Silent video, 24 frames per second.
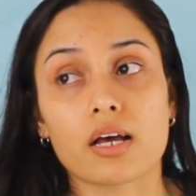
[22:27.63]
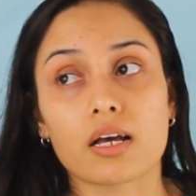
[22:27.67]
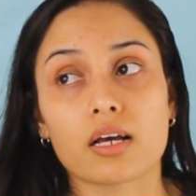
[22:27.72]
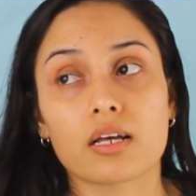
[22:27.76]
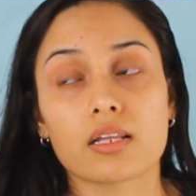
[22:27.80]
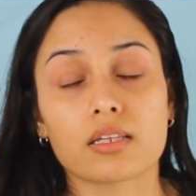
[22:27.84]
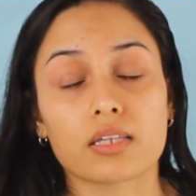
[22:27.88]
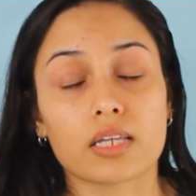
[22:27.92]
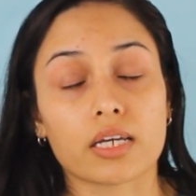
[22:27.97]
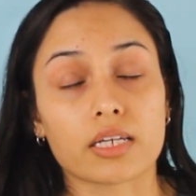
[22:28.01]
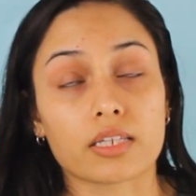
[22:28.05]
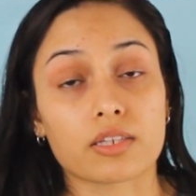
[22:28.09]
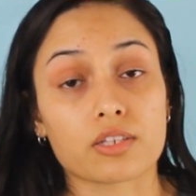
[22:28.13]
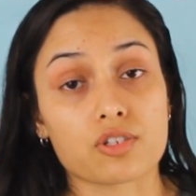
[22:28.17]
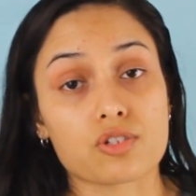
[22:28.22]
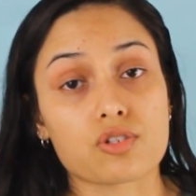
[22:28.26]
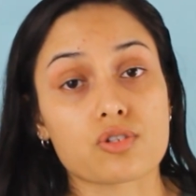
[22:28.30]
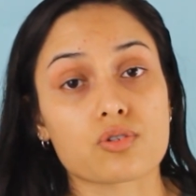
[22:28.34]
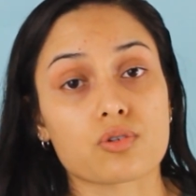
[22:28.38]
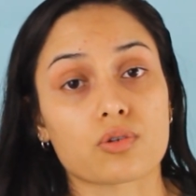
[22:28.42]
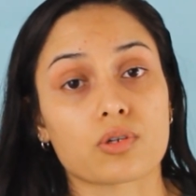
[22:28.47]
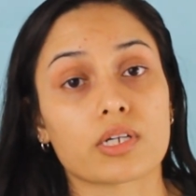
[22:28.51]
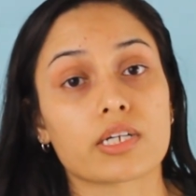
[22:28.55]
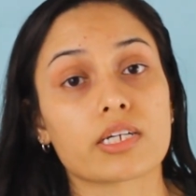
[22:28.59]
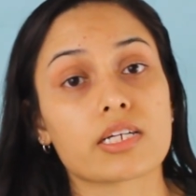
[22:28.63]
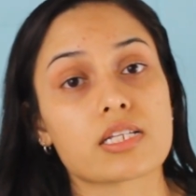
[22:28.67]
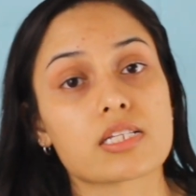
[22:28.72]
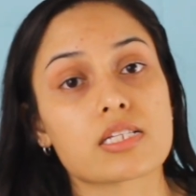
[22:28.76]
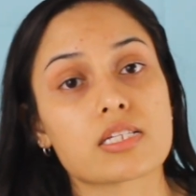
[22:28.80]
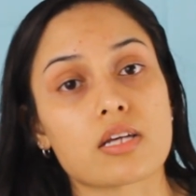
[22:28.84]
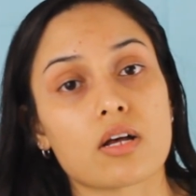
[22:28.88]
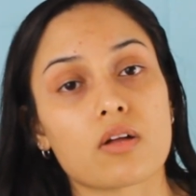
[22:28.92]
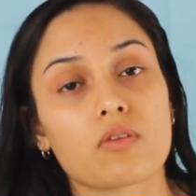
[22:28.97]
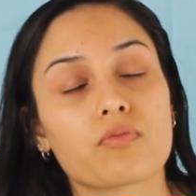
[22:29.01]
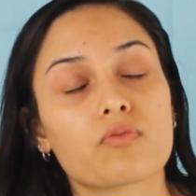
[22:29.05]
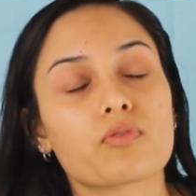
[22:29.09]
like, the story
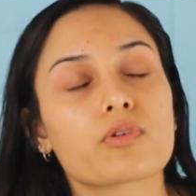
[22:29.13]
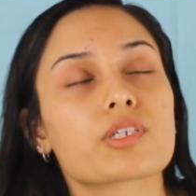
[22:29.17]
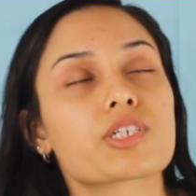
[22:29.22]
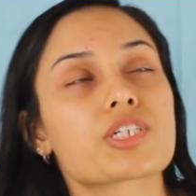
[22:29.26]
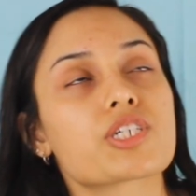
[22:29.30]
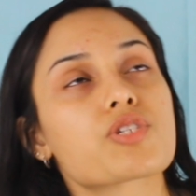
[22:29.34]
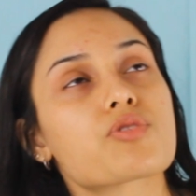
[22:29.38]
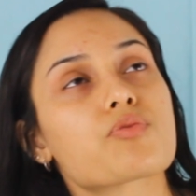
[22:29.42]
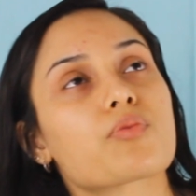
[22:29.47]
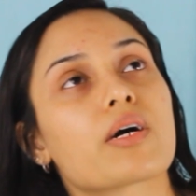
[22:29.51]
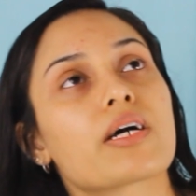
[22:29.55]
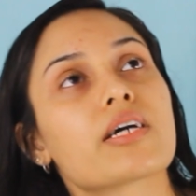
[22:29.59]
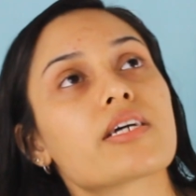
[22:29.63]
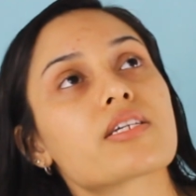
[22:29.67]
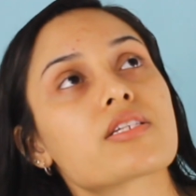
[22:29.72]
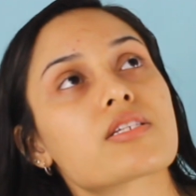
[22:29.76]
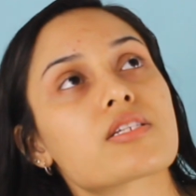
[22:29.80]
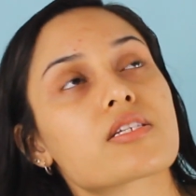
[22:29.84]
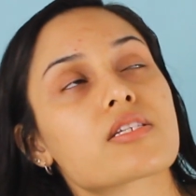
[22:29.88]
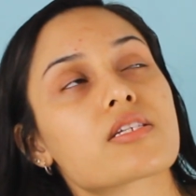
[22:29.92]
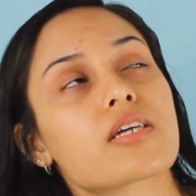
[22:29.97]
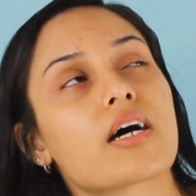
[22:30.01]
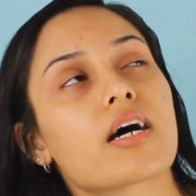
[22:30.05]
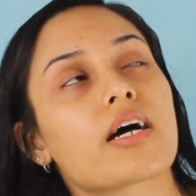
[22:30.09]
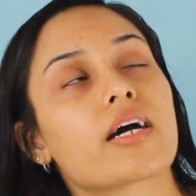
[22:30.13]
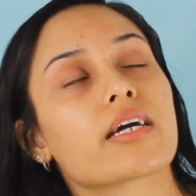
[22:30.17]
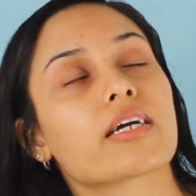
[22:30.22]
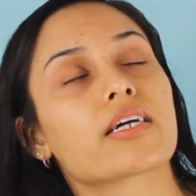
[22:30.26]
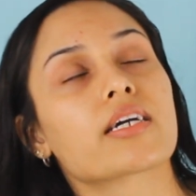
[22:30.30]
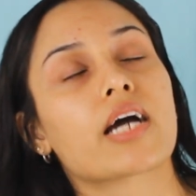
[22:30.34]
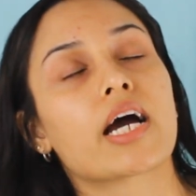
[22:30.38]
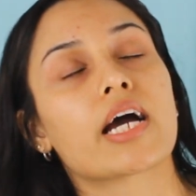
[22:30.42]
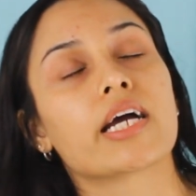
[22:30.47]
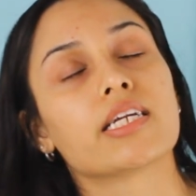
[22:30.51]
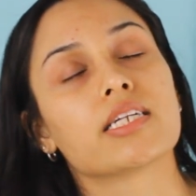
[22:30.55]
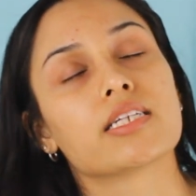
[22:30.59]
itself, which is why I
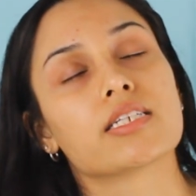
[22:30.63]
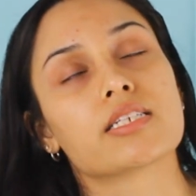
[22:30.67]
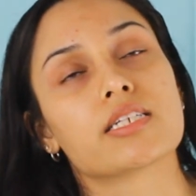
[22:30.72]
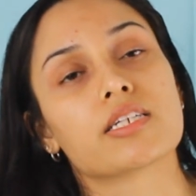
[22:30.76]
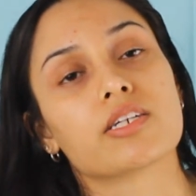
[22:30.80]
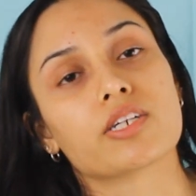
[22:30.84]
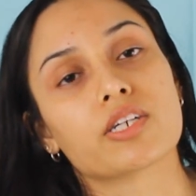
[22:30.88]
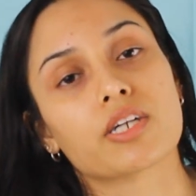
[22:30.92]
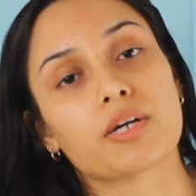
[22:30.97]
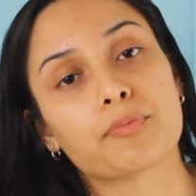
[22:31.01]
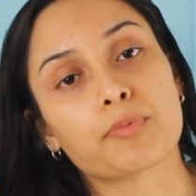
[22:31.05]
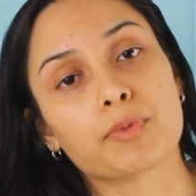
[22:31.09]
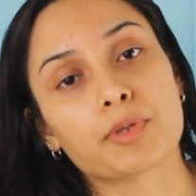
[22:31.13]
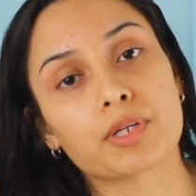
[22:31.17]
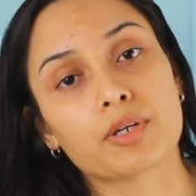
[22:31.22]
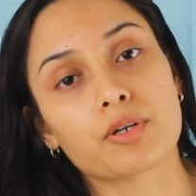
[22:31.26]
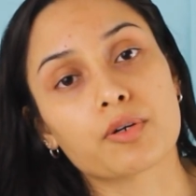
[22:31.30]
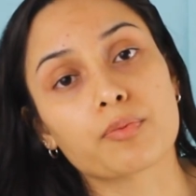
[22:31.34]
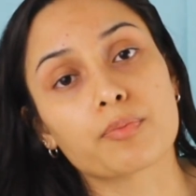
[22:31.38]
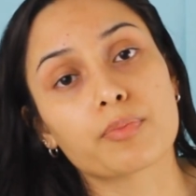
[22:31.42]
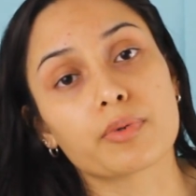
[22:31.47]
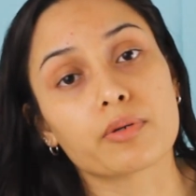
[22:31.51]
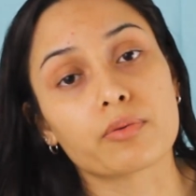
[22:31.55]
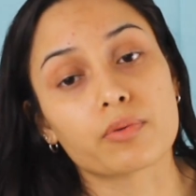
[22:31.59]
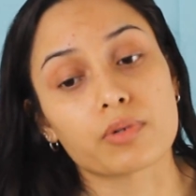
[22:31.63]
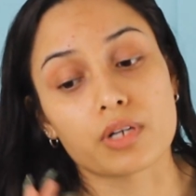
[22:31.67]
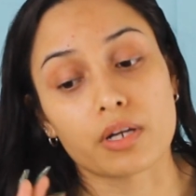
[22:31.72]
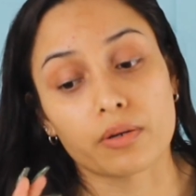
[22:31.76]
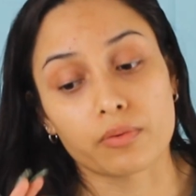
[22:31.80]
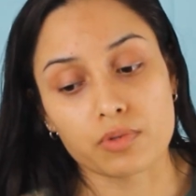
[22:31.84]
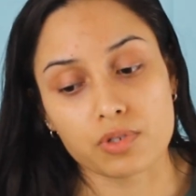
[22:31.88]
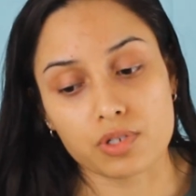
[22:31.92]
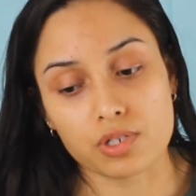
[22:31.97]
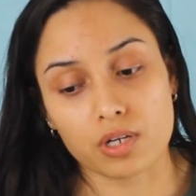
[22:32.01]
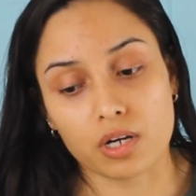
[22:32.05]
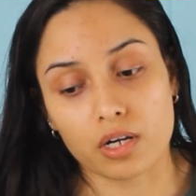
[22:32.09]
kind of teared up a little bit when
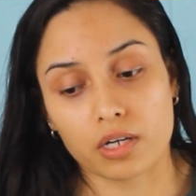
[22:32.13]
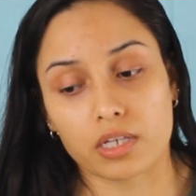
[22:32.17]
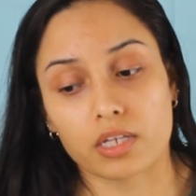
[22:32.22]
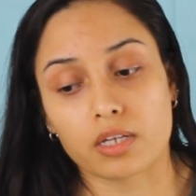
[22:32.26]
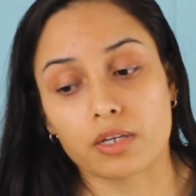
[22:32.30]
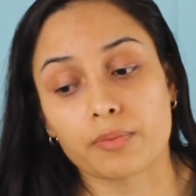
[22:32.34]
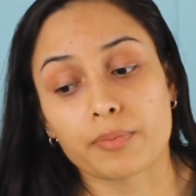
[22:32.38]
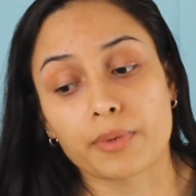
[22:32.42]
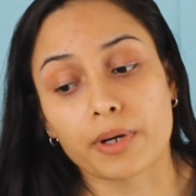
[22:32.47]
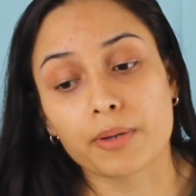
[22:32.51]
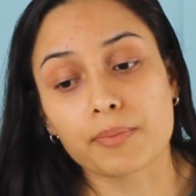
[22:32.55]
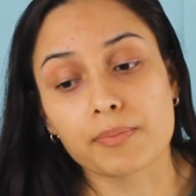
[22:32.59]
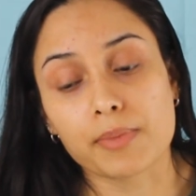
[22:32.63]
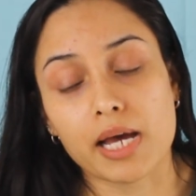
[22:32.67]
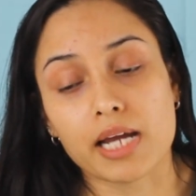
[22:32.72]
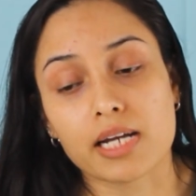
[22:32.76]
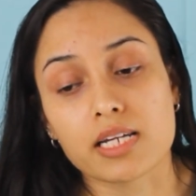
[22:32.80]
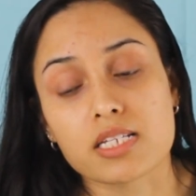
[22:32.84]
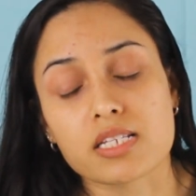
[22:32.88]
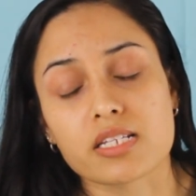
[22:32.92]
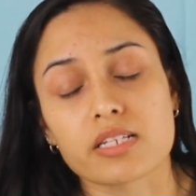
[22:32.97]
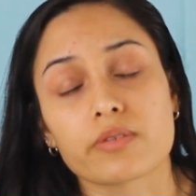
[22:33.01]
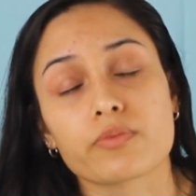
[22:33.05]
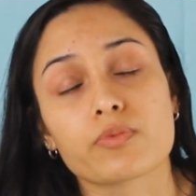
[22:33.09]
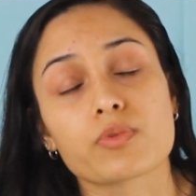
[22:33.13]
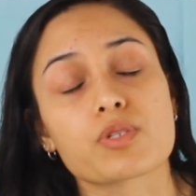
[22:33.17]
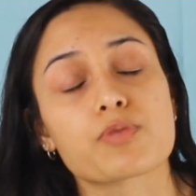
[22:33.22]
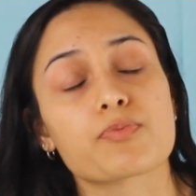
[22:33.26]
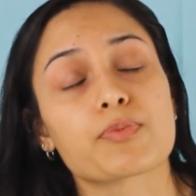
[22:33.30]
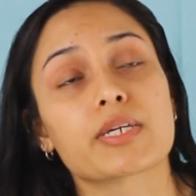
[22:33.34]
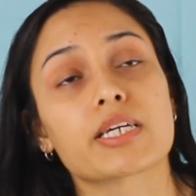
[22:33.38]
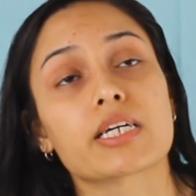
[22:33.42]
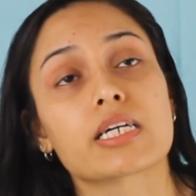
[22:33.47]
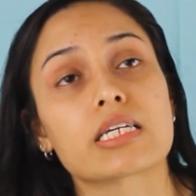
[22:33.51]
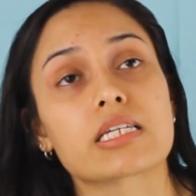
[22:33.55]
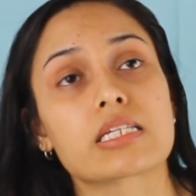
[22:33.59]
I was talking about Madison, was
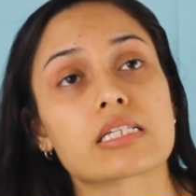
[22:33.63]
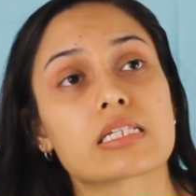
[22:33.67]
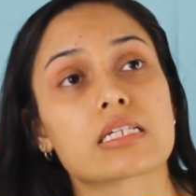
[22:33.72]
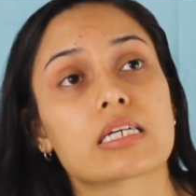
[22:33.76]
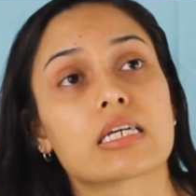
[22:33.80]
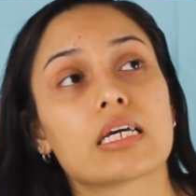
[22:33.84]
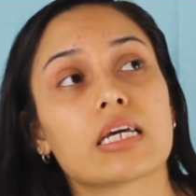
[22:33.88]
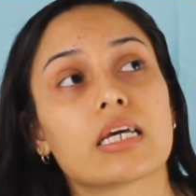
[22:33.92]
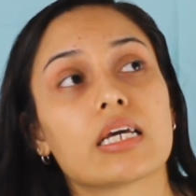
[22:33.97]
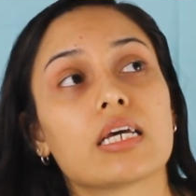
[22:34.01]
because